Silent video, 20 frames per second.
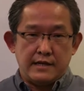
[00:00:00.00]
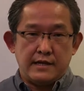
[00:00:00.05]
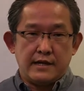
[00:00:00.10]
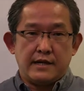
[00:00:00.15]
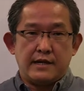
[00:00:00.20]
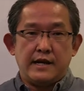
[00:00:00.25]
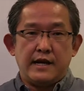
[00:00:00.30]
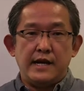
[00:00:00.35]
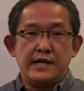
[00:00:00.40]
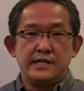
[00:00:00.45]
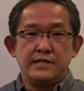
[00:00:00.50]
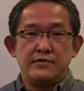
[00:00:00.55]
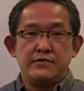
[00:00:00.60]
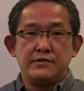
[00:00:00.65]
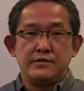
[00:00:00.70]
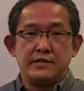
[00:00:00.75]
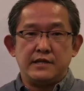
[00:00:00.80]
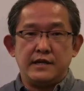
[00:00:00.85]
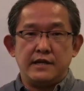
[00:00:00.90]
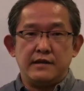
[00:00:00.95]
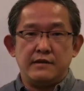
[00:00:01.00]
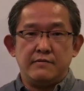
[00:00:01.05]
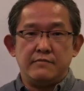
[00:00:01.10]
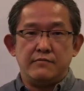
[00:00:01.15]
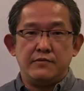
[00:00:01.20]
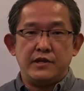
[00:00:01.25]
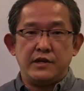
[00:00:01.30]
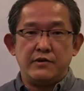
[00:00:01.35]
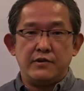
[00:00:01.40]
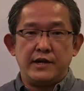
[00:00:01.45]
Let's do Kaizen
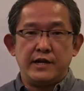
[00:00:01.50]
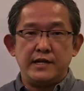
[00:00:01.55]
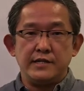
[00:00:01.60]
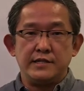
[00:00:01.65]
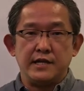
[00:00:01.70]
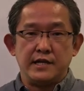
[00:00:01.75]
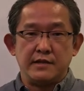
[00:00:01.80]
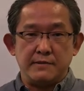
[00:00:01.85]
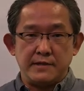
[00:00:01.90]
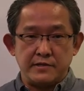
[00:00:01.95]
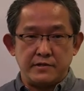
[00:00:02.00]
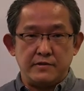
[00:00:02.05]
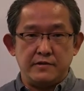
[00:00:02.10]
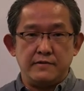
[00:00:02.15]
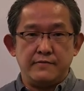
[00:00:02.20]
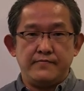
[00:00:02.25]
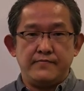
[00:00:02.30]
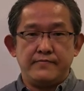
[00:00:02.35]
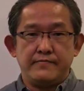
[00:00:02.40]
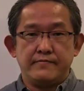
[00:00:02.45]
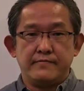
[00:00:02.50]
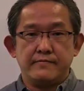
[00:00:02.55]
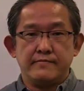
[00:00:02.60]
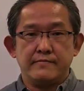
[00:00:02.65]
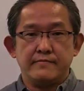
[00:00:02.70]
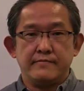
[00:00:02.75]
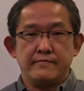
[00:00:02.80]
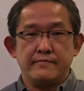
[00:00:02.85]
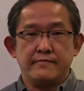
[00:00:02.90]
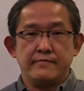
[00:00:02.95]
and reduce Muda,
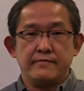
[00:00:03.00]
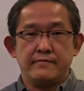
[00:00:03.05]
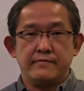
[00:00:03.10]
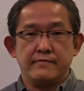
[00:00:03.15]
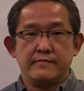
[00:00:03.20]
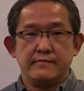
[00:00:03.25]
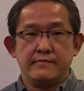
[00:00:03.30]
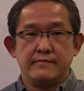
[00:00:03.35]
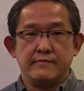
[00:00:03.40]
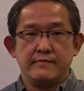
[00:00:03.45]
waste.